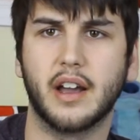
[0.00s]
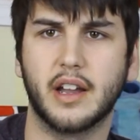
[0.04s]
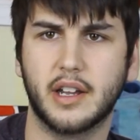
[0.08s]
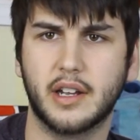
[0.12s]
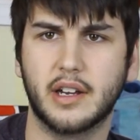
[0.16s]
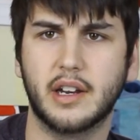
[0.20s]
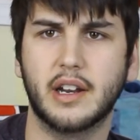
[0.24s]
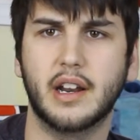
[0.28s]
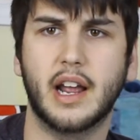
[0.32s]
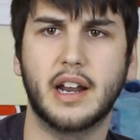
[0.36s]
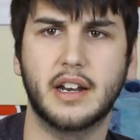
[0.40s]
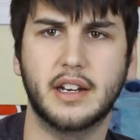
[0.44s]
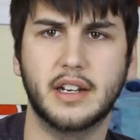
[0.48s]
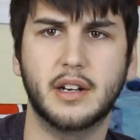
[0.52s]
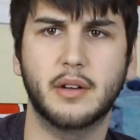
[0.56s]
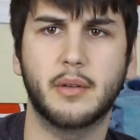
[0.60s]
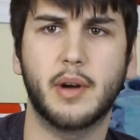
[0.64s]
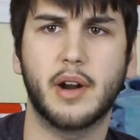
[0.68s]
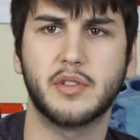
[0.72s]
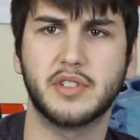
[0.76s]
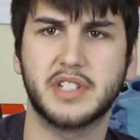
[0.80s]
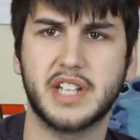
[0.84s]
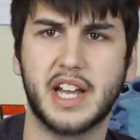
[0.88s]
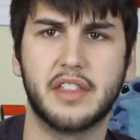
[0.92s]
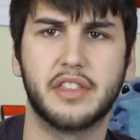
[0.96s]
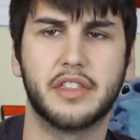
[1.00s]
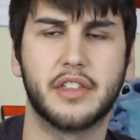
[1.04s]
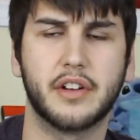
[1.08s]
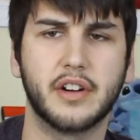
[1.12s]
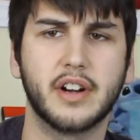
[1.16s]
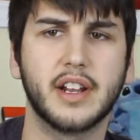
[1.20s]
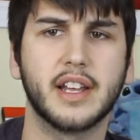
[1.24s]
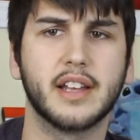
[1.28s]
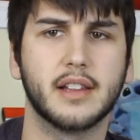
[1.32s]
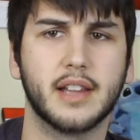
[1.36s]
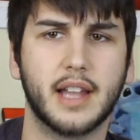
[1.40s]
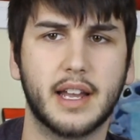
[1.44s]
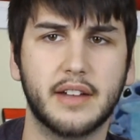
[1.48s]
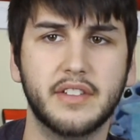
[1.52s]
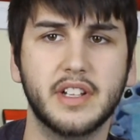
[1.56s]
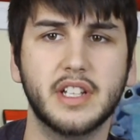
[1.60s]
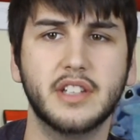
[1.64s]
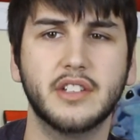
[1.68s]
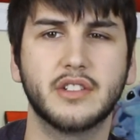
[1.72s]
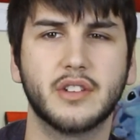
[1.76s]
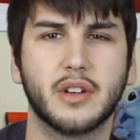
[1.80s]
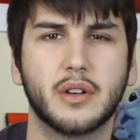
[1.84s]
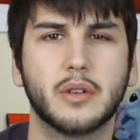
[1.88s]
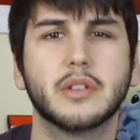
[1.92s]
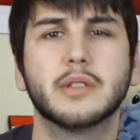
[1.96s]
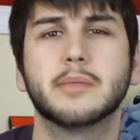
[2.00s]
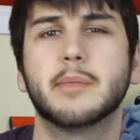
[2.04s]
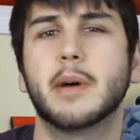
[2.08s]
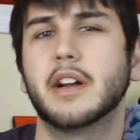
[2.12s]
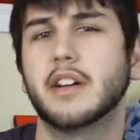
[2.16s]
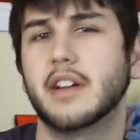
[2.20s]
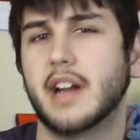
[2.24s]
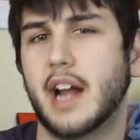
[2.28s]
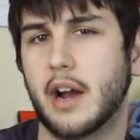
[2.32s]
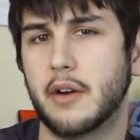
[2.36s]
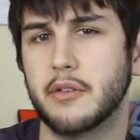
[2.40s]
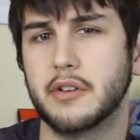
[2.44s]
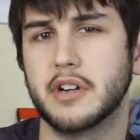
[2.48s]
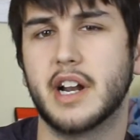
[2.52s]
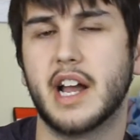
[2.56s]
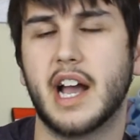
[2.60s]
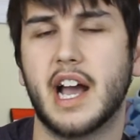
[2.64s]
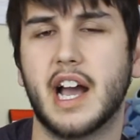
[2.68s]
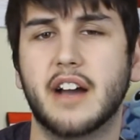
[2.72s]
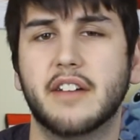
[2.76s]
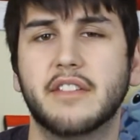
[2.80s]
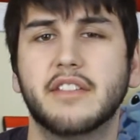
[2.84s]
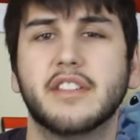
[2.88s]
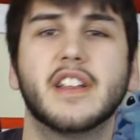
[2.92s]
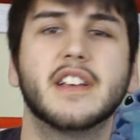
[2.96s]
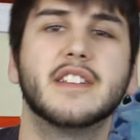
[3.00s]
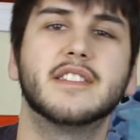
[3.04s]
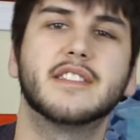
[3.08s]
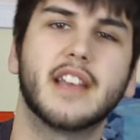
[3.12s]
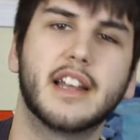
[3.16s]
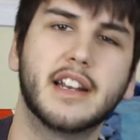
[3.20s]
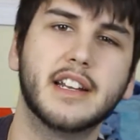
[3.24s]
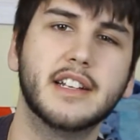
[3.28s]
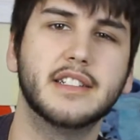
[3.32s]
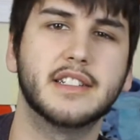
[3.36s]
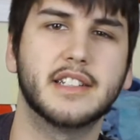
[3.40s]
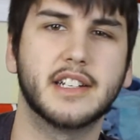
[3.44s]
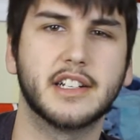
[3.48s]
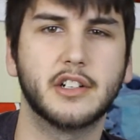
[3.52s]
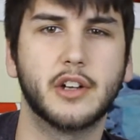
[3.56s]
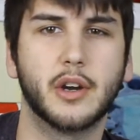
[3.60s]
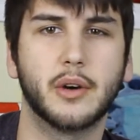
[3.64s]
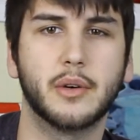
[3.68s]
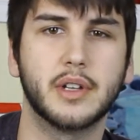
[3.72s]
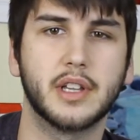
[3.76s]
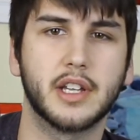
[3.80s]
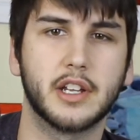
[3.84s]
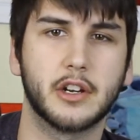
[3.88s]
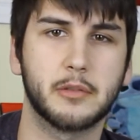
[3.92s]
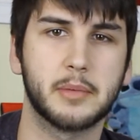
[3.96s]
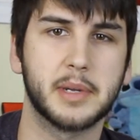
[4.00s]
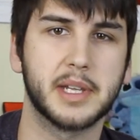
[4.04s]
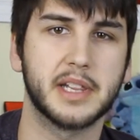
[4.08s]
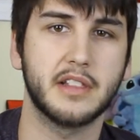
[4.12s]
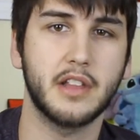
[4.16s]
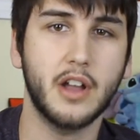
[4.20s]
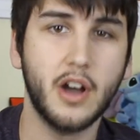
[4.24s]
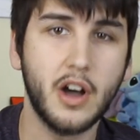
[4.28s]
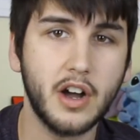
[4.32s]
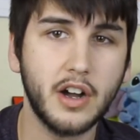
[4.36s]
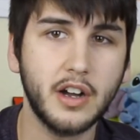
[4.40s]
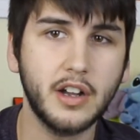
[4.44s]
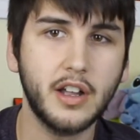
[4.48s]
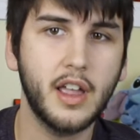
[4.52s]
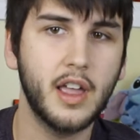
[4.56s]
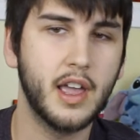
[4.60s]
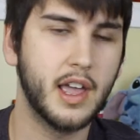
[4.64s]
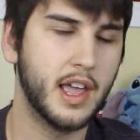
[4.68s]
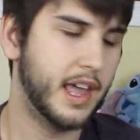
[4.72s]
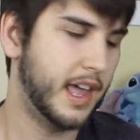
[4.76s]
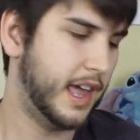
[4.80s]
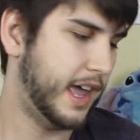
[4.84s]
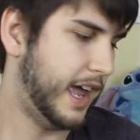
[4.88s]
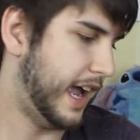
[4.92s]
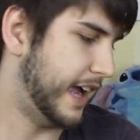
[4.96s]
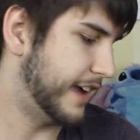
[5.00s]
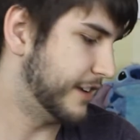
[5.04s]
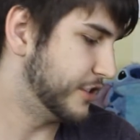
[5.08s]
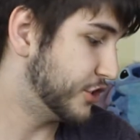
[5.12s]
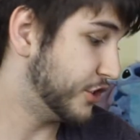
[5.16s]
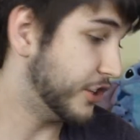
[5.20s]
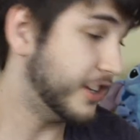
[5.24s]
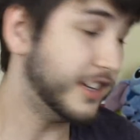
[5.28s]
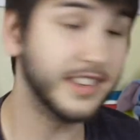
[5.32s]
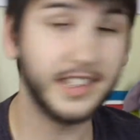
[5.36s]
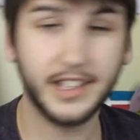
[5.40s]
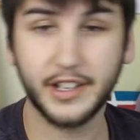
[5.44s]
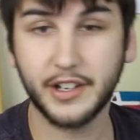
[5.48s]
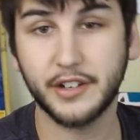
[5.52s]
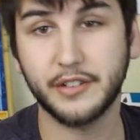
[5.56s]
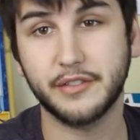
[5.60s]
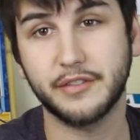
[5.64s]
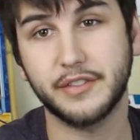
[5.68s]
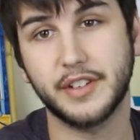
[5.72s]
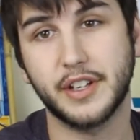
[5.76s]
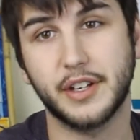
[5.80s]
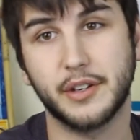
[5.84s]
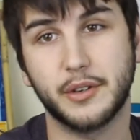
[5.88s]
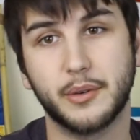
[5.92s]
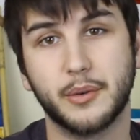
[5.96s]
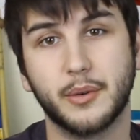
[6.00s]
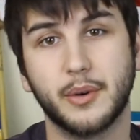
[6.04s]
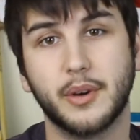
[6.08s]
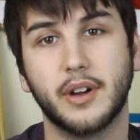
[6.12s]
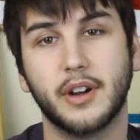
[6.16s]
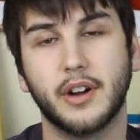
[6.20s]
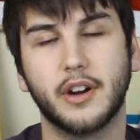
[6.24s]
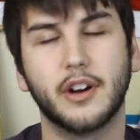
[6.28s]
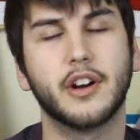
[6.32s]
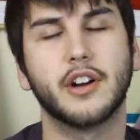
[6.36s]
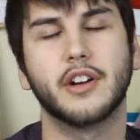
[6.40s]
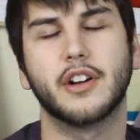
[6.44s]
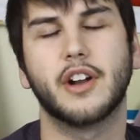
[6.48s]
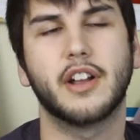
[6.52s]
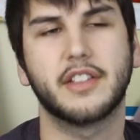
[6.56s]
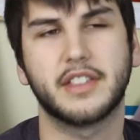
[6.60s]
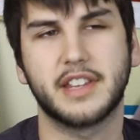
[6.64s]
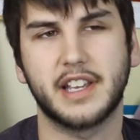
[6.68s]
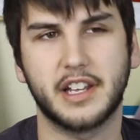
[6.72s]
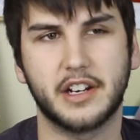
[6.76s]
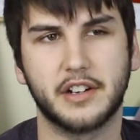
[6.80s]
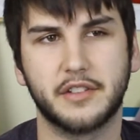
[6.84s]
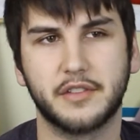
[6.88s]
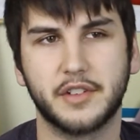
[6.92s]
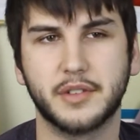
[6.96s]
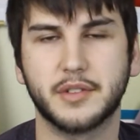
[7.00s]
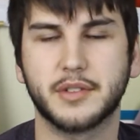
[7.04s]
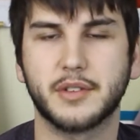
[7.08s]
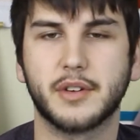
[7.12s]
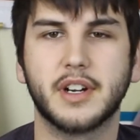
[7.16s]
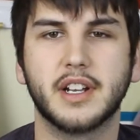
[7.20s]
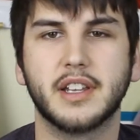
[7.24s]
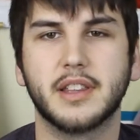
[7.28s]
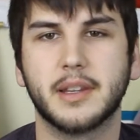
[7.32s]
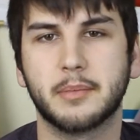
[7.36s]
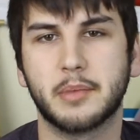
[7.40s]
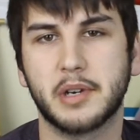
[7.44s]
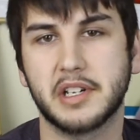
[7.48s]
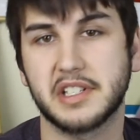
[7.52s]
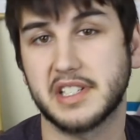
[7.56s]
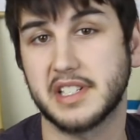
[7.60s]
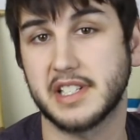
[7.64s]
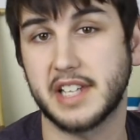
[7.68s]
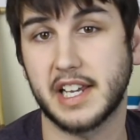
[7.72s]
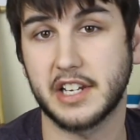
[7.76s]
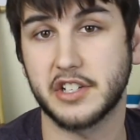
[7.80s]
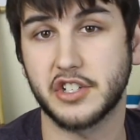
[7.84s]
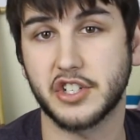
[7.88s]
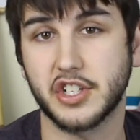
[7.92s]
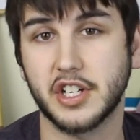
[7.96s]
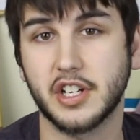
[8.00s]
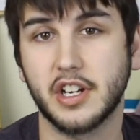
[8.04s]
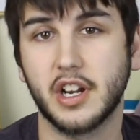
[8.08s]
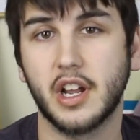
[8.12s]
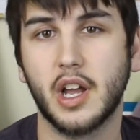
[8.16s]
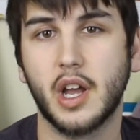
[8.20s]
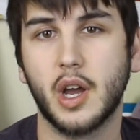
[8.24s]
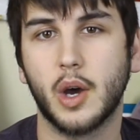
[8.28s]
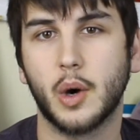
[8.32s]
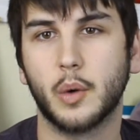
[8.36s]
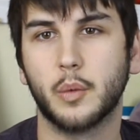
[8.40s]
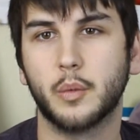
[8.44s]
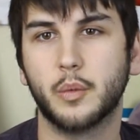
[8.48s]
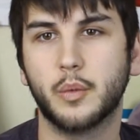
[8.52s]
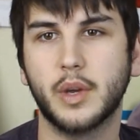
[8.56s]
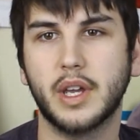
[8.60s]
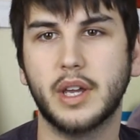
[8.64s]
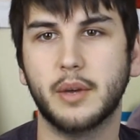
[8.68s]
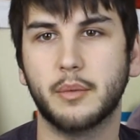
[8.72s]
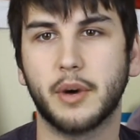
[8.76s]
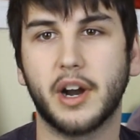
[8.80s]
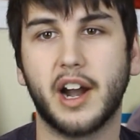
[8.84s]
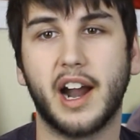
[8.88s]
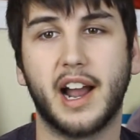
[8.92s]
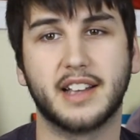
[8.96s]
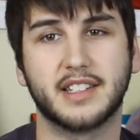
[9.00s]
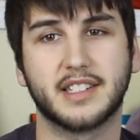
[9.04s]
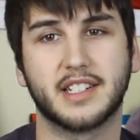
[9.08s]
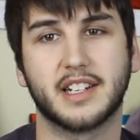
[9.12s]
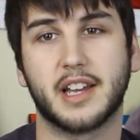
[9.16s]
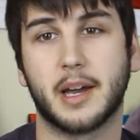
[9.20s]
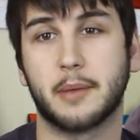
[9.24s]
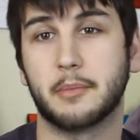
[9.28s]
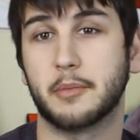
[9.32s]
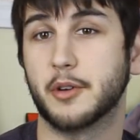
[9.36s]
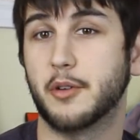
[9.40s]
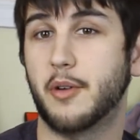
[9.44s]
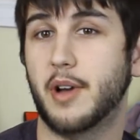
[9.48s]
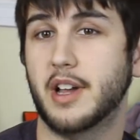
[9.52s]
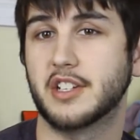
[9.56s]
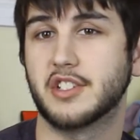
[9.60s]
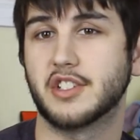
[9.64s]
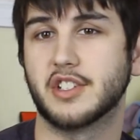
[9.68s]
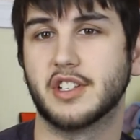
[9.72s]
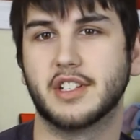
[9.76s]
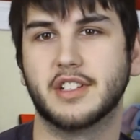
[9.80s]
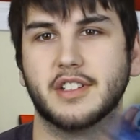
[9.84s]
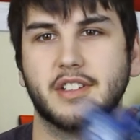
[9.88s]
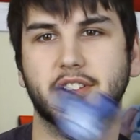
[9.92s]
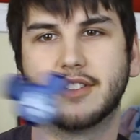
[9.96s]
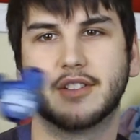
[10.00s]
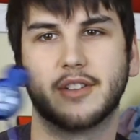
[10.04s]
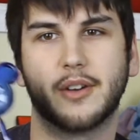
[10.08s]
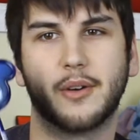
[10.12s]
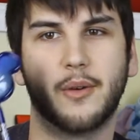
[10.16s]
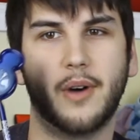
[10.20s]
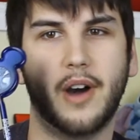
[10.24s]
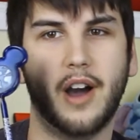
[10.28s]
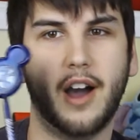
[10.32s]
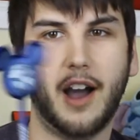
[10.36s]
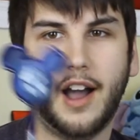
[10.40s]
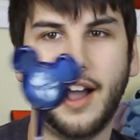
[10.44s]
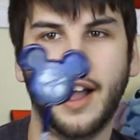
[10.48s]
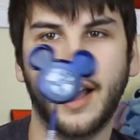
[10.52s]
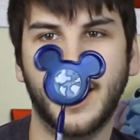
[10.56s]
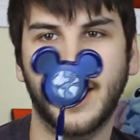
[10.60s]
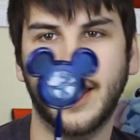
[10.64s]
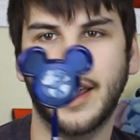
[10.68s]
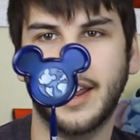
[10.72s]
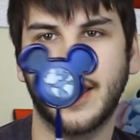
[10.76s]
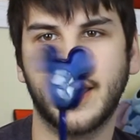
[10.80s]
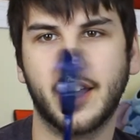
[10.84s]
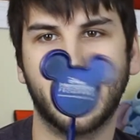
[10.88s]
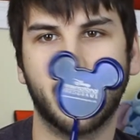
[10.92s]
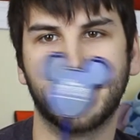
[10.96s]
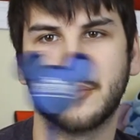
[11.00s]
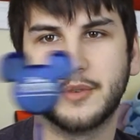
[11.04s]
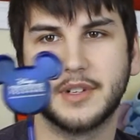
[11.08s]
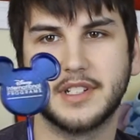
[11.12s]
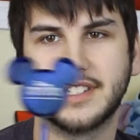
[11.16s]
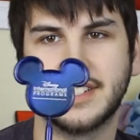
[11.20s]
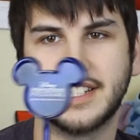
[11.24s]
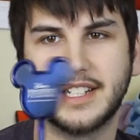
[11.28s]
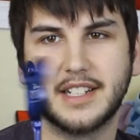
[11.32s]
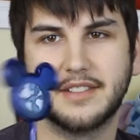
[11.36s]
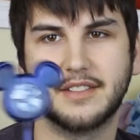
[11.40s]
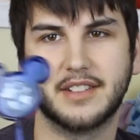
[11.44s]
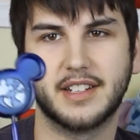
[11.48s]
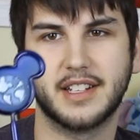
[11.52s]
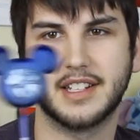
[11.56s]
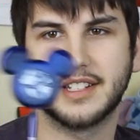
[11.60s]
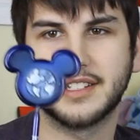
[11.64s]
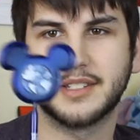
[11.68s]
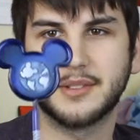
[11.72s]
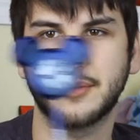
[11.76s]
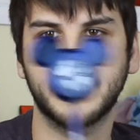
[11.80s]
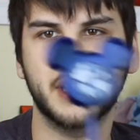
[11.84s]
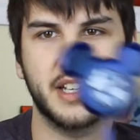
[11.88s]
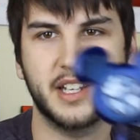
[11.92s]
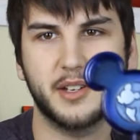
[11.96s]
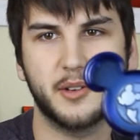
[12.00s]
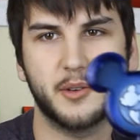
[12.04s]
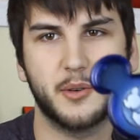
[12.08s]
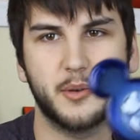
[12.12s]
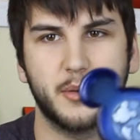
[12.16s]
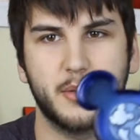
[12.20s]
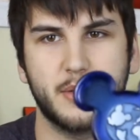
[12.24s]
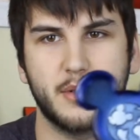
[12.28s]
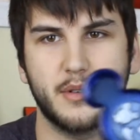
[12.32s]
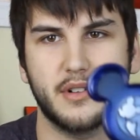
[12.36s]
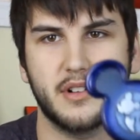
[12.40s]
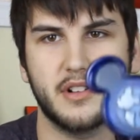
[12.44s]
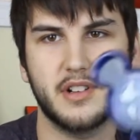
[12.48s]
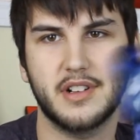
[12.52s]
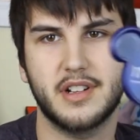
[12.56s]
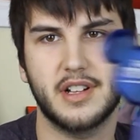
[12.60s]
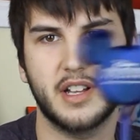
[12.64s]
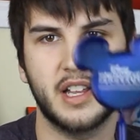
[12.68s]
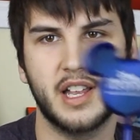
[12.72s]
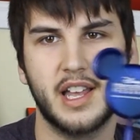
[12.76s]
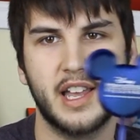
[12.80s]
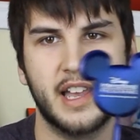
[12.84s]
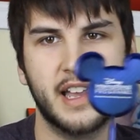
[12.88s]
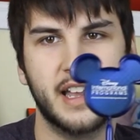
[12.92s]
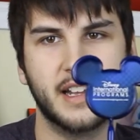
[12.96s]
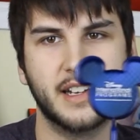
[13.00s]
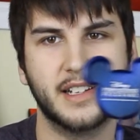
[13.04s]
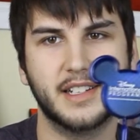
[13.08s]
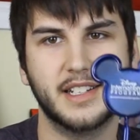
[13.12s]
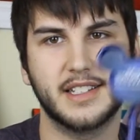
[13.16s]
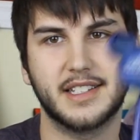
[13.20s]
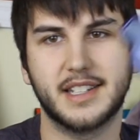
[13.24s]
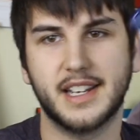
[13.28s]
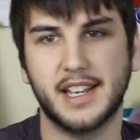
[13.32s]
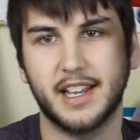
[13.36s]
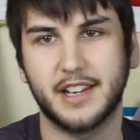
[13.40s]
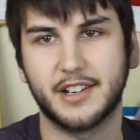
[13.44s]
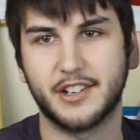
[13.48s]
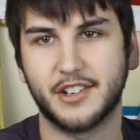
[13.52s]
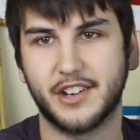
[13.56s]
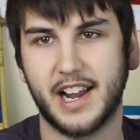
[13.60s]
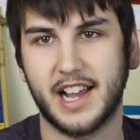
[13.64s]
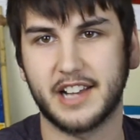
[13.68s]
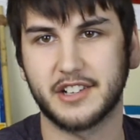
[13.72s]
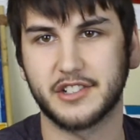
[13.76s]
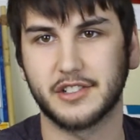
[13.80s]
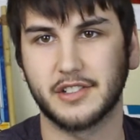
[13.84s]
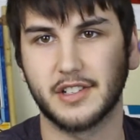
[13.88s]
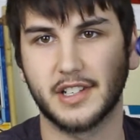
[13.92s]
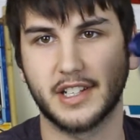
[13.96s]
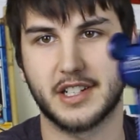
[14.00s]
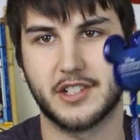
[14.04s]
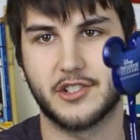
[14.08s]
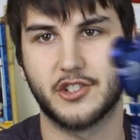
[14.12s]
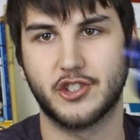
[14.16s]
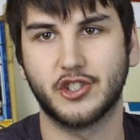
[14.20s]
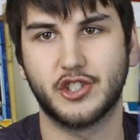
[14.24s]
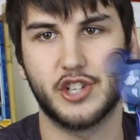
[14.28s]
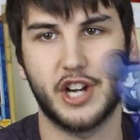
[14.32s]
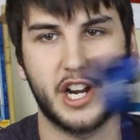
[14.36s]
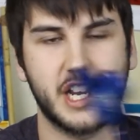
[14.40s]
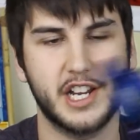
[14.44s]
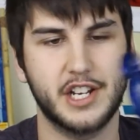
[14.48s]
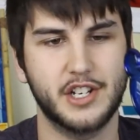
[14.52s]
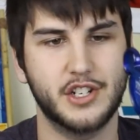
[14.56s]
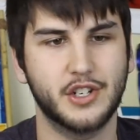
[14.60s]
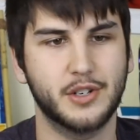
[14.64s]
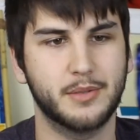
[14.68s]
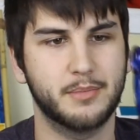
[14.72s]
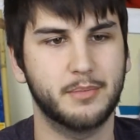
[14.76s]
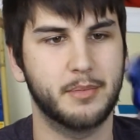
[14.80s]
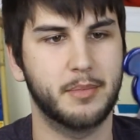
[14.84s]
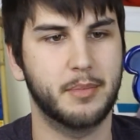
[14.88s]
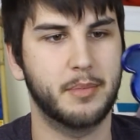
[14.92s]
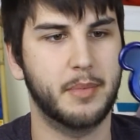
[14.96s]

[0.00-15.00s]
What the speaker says: it ended around 10:30, 11. So it was about an hour and a half. They said it did go a little bit long. And during the interview, or not the interview, sorry, the presentation, we were asked a couple questions. So I received this really cool Disney International Exchange